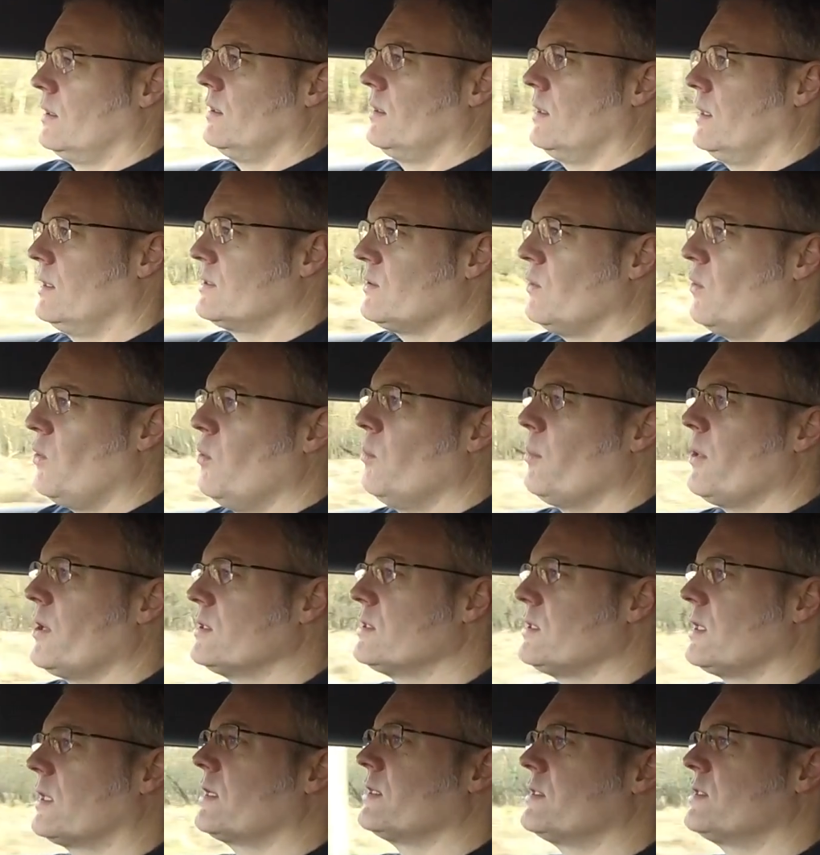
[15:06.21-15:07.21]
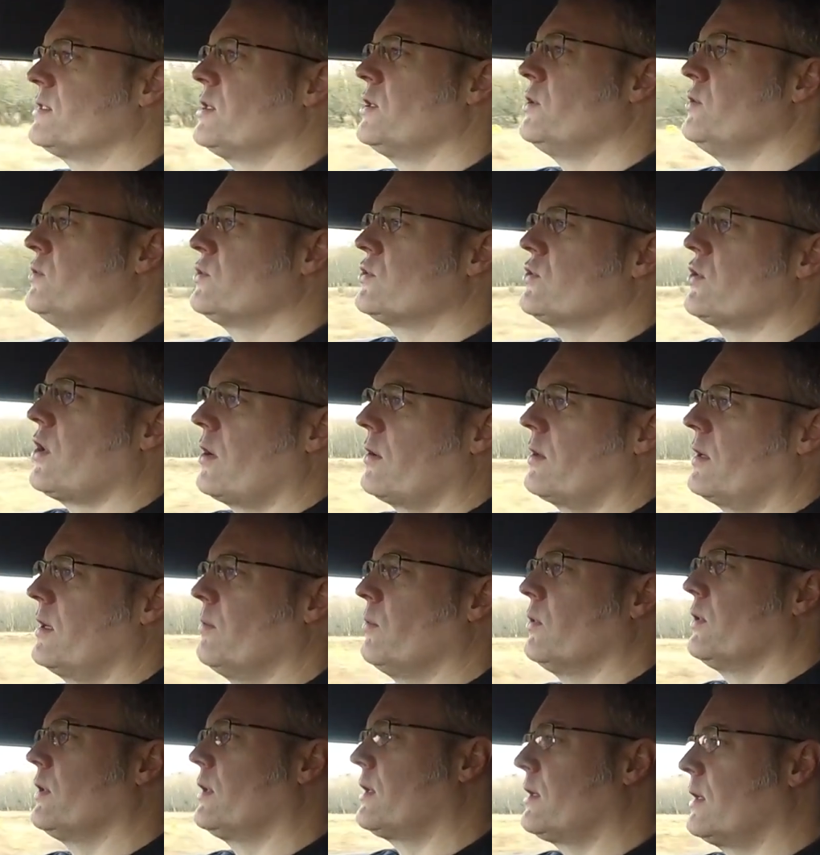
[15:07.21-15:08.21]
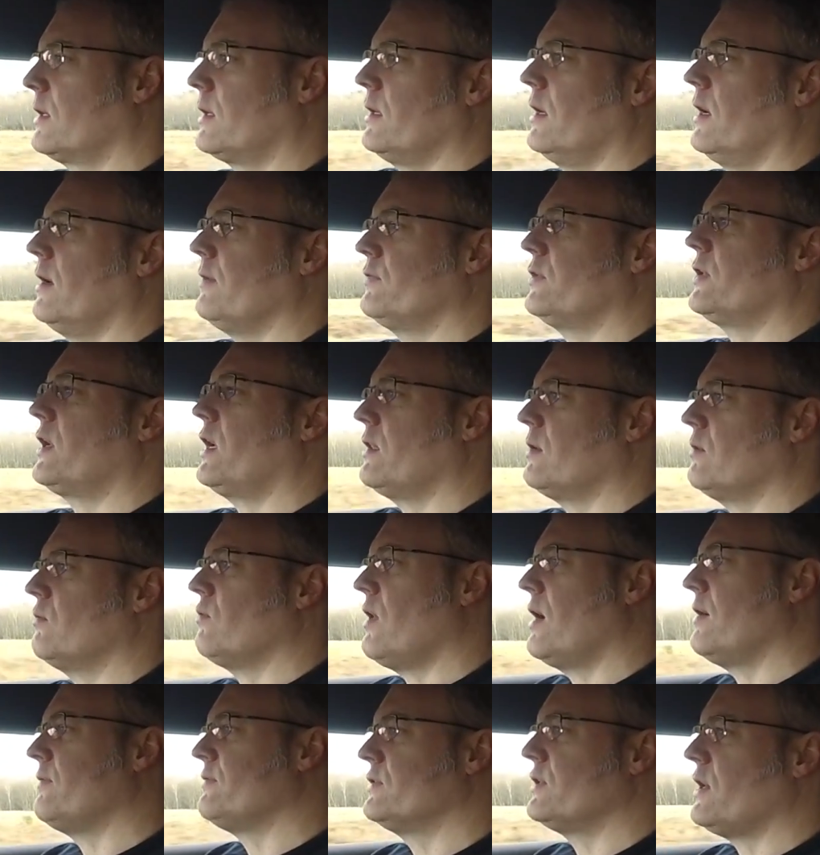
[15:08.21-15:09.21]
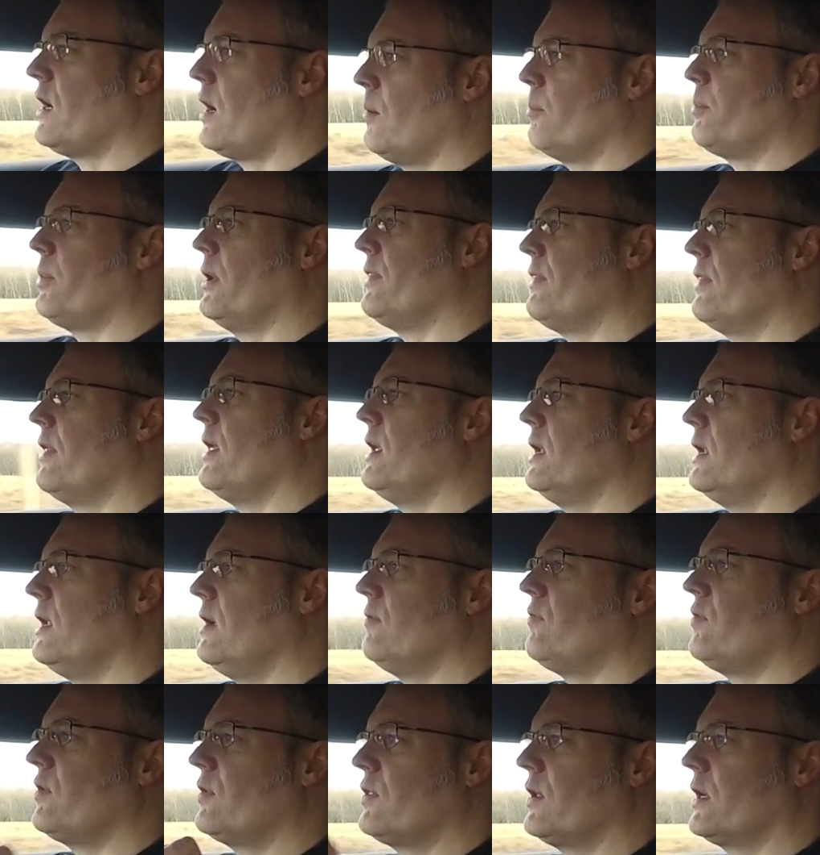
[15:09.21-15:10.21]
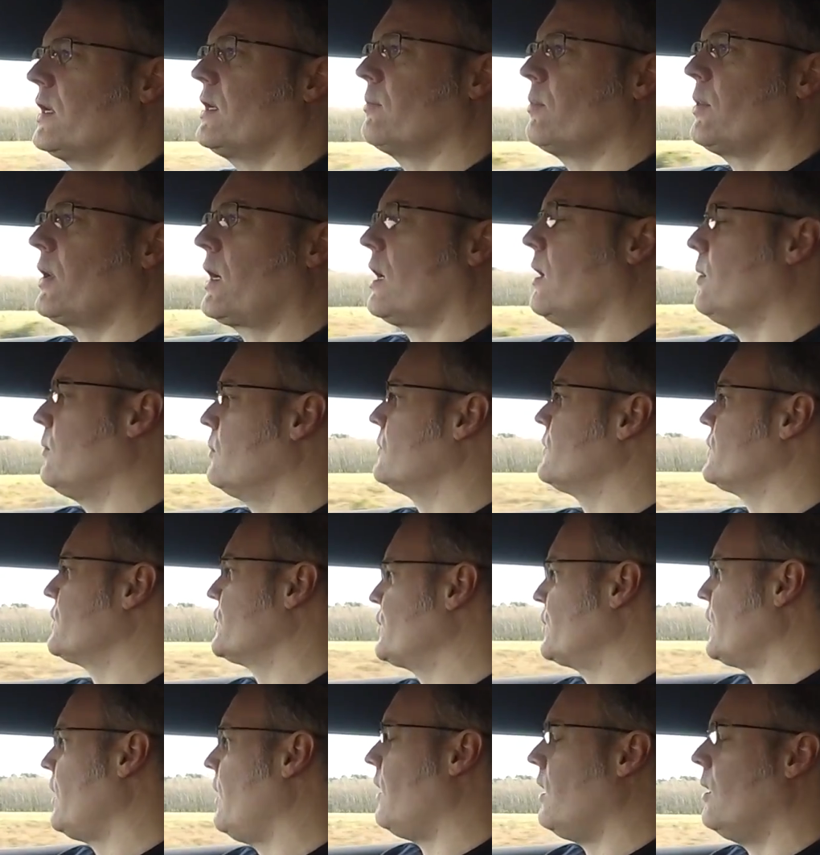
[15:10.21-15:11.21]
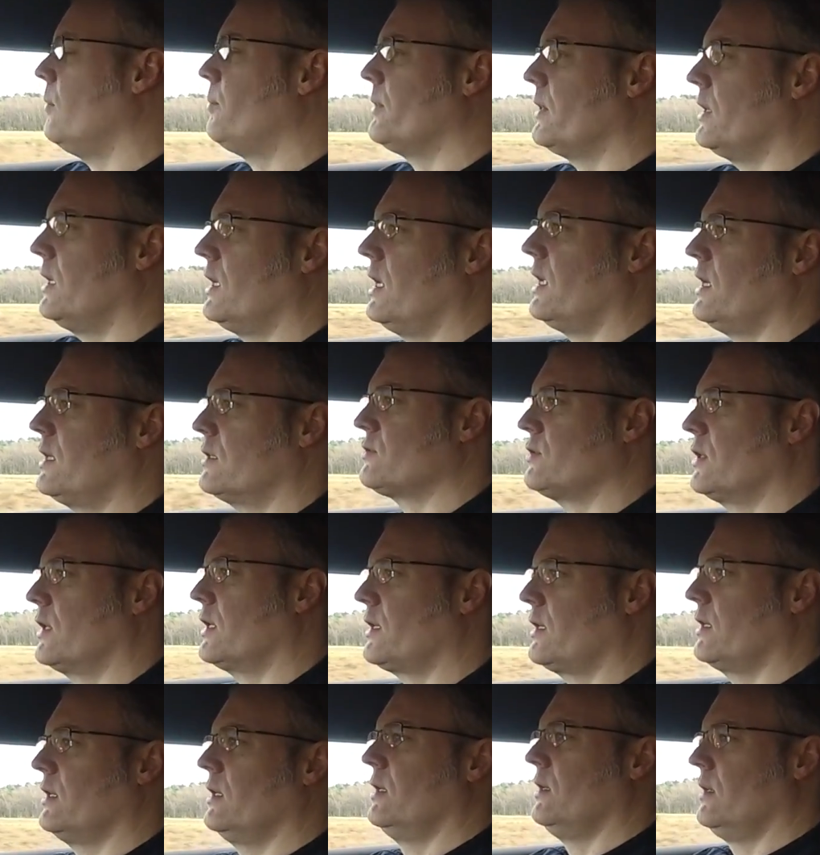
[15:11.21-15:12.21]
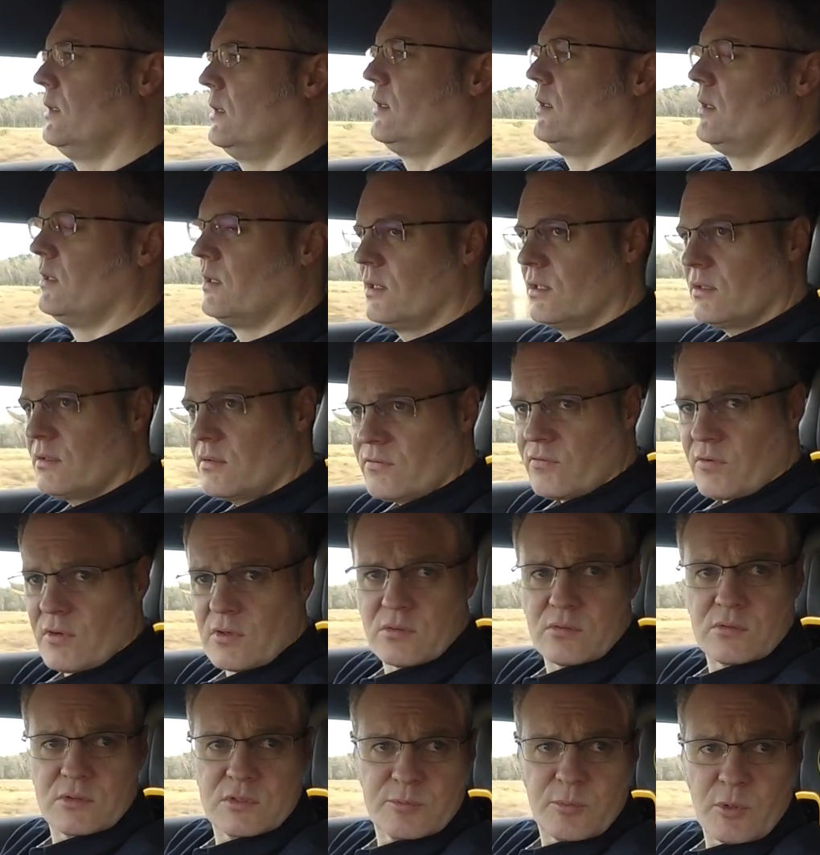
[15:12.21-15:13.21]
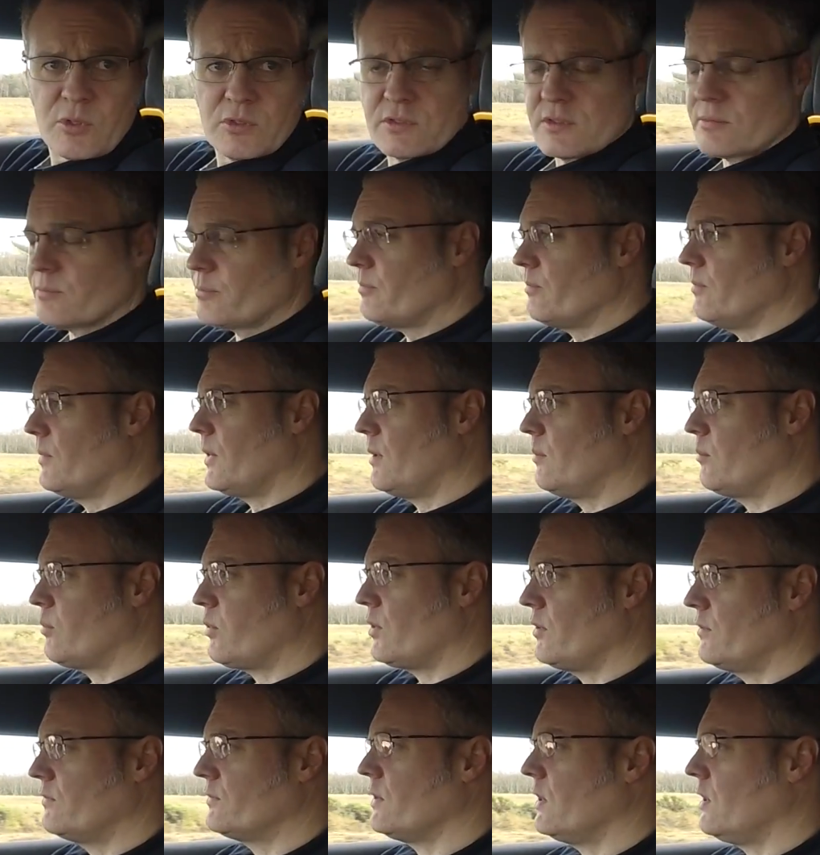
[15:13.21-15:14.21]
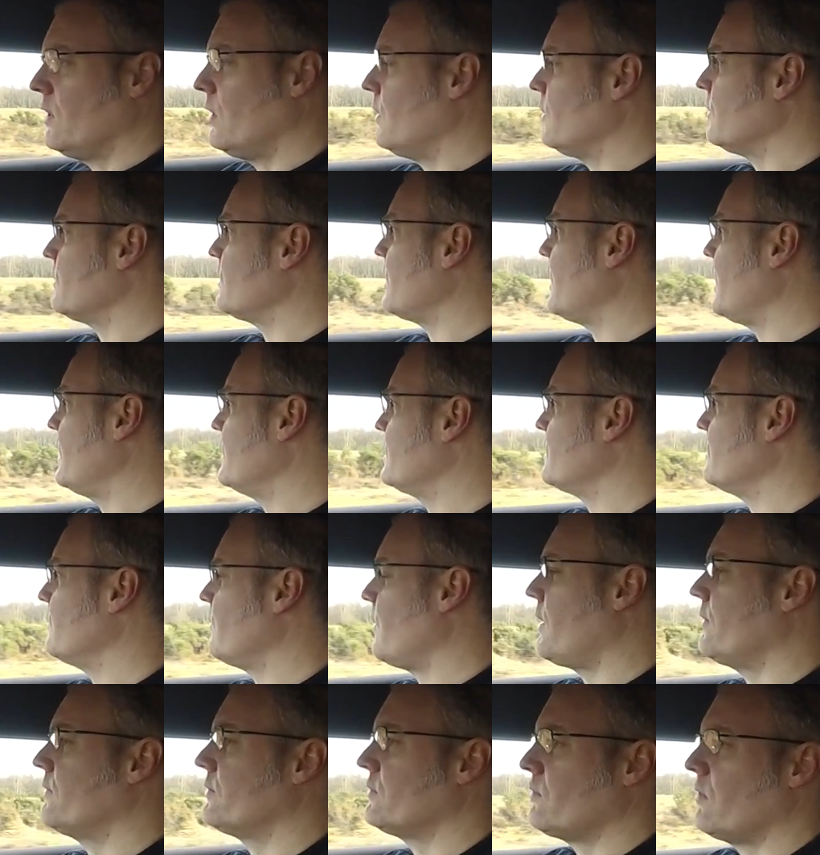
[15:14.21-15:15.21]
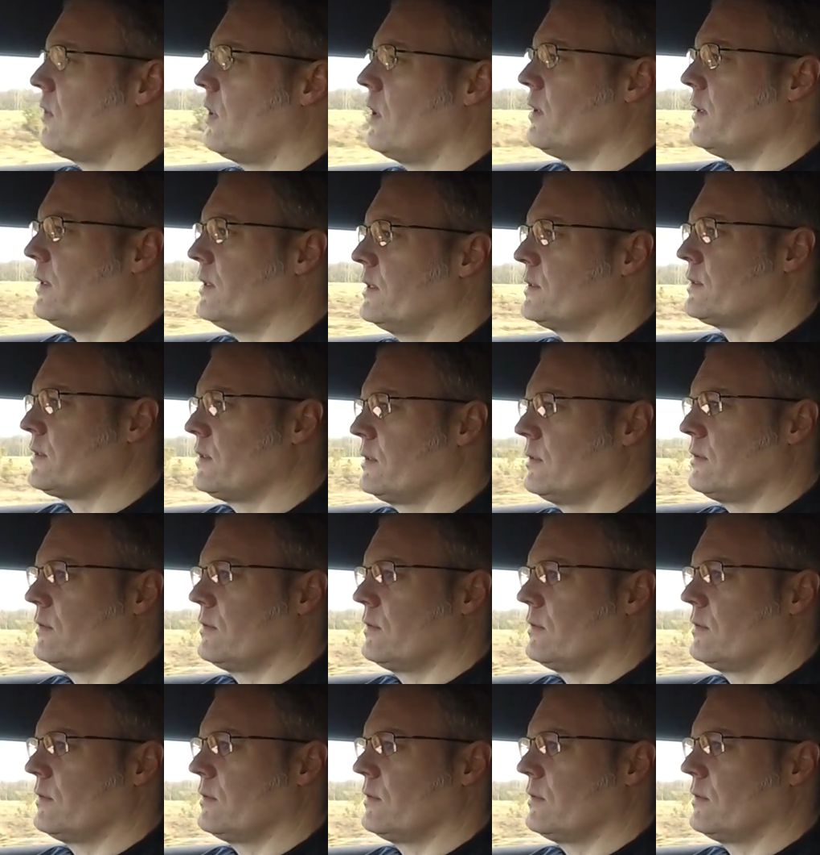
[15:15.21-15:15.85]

It's almost like a two-stroke. You have to get the revs up, but then everything becomes sharp and electric. The throttle response improves a lot as the revs rise.